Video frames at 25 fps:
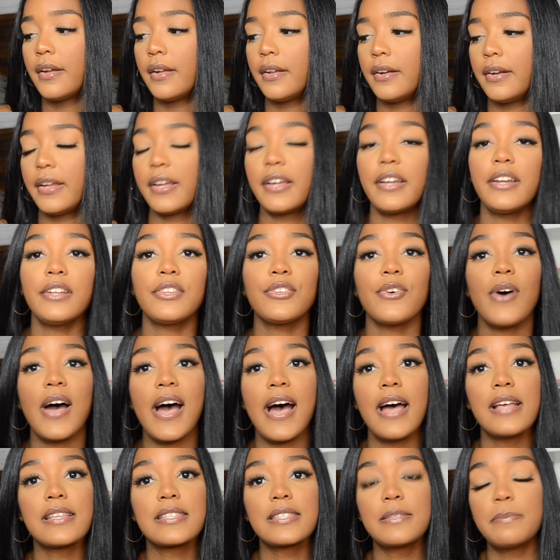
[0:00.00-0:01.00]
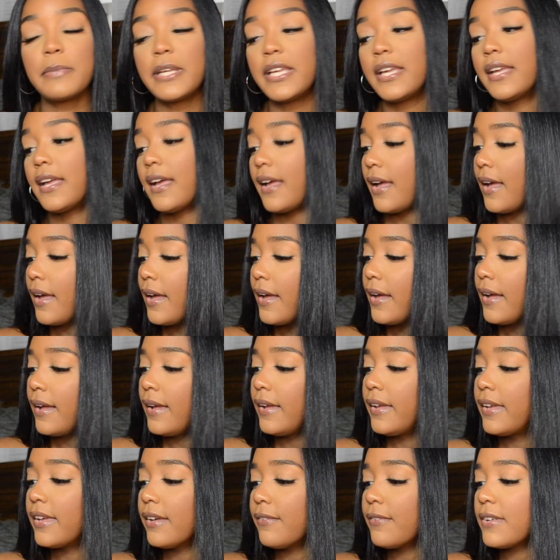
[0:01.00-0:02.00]
Negrito asked me,
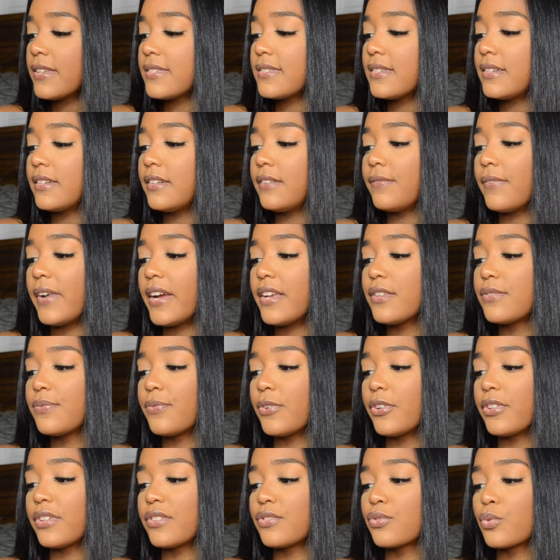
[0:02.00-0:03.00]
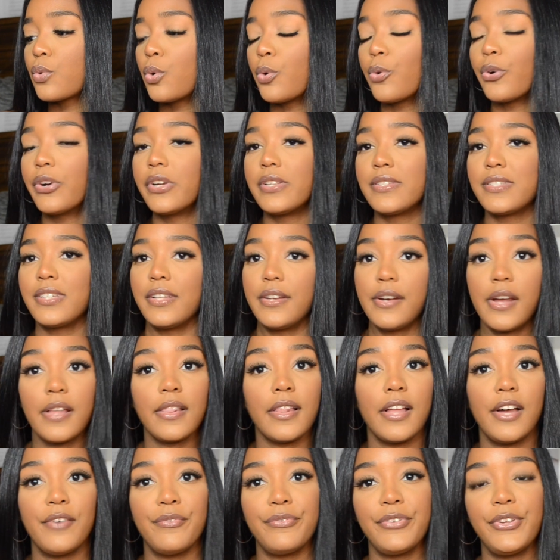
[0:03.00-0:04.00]
give us an advice for this quarantine.
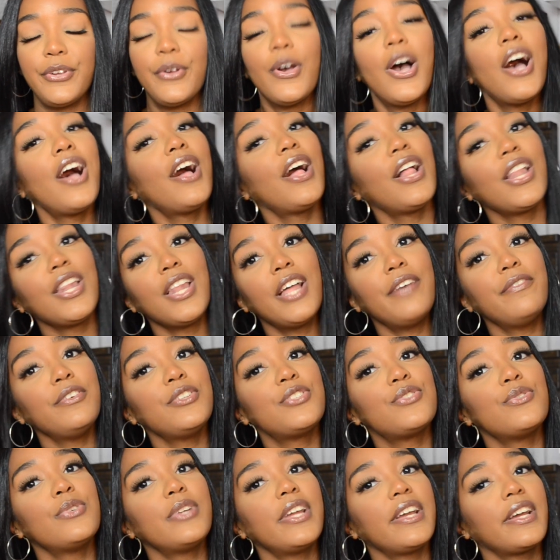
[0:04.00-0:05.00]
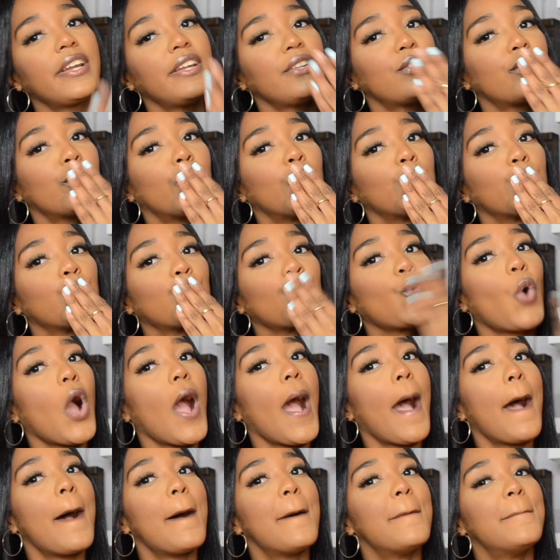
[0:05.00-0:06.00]
Love you. Love you too, Negrito.
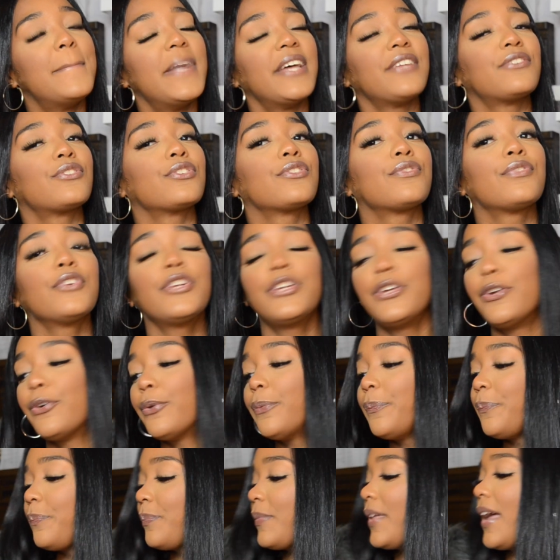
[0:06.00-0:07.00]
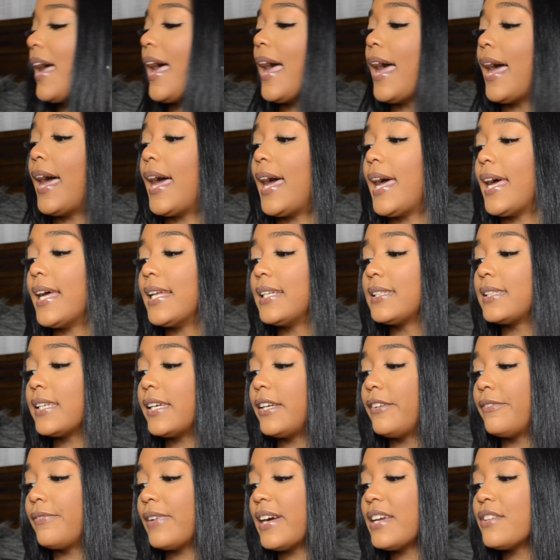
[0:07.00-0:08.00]
Besos for you. And
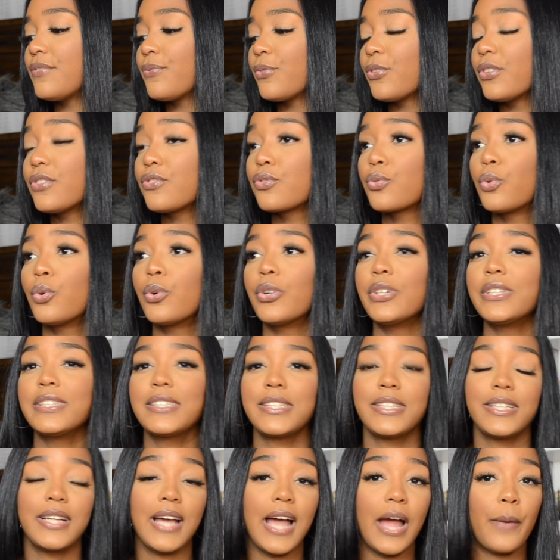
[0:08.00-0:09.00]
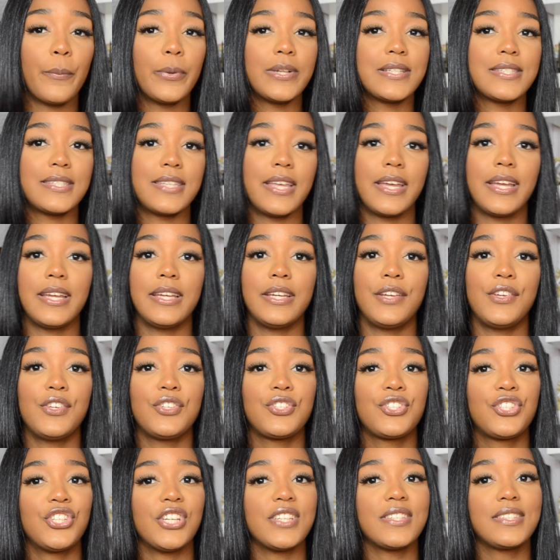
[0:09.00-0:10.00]
advice for this quarantine, I would say,
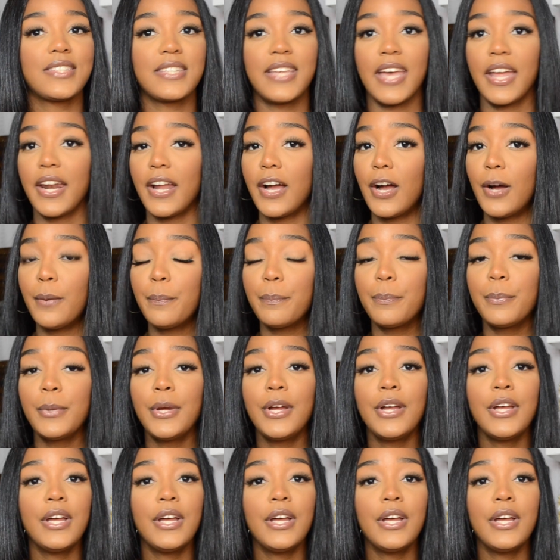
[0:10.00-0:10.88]
is just get up,